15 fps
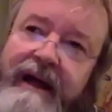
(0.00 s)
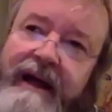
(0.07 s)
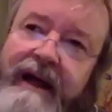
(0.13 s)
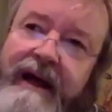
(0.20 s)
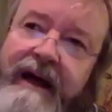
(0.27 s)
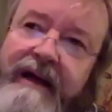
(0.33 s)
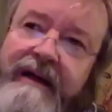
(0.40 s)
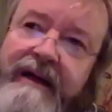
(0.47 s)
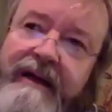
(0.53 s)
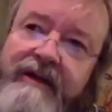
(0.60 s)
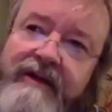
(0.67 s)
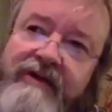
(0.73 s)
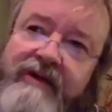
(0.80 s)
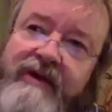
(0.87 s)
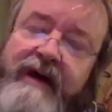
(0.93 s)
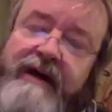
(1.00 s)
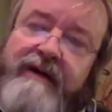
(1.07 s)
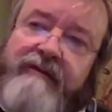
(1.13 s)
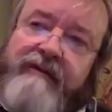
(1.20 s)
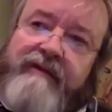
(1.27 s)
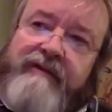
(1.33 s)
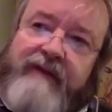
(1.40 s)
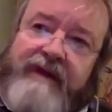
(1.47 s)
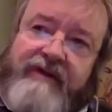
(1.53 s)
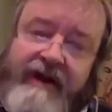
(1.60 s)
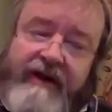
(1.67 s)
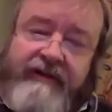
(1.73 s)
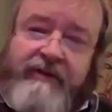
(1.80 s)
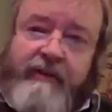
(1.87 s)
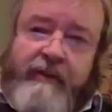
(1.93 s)
I think there's a kind of reverse
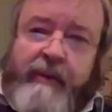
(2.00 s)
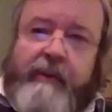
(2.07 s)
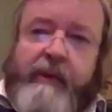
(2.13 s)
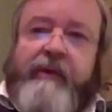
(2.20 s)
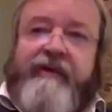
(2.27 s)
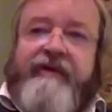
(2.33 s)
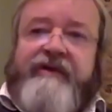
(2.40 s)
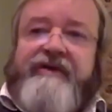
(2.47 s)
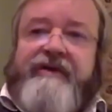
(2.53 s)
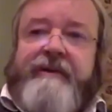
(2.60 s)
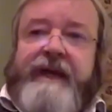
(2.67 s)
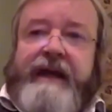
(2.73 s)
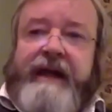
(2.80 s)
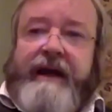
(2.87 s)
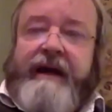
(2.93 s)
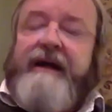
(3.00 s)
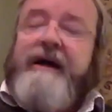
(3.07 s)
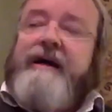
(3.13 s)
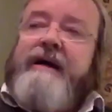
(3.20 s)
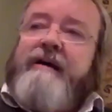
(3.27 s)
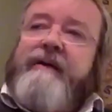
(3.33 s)
anthropomorphism here,